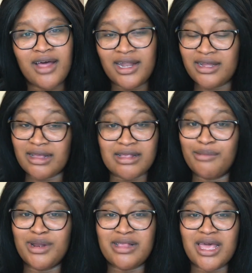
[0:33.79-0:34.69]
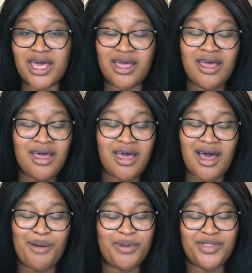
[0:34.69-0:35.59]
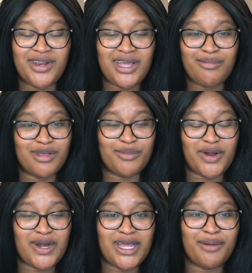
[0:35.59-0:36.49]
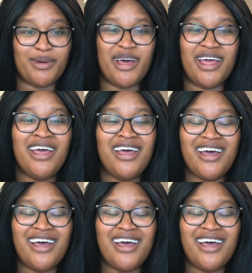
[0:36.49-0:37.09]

At least that's how I'm gonna say it. I'll put the name somewhere in here, but